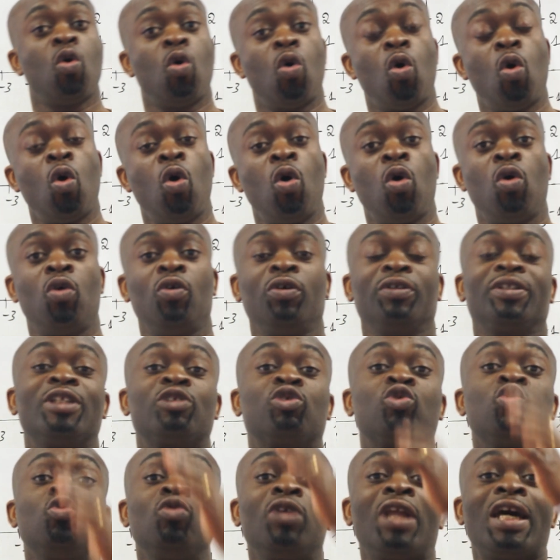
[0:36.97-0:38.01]
Or the
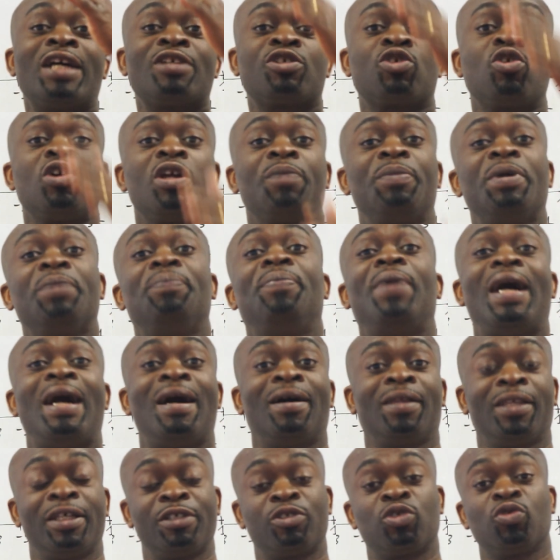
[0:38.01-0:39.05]
two lines going to be
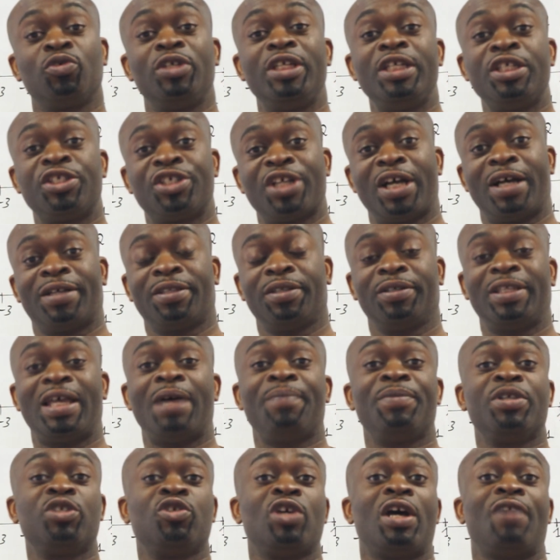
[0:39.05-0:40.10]
parallel to each other.
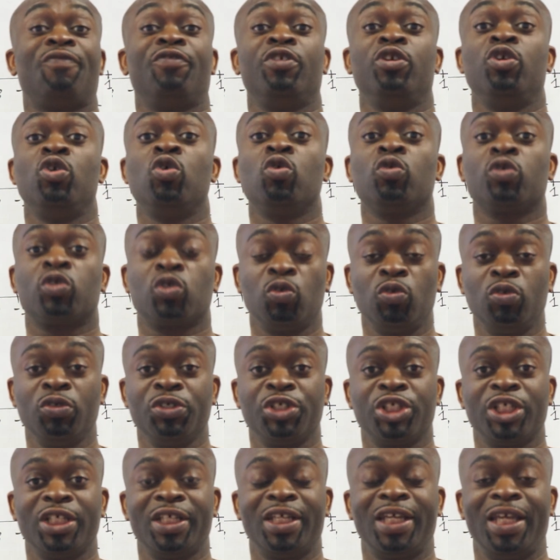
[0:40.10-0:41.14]
That means you have a no
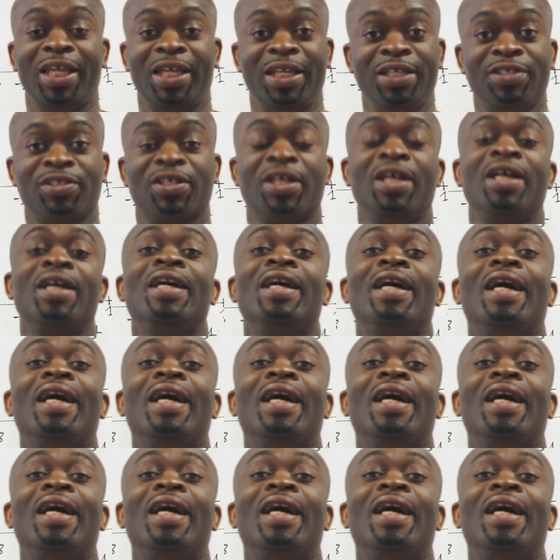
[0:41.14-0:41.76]
solution case.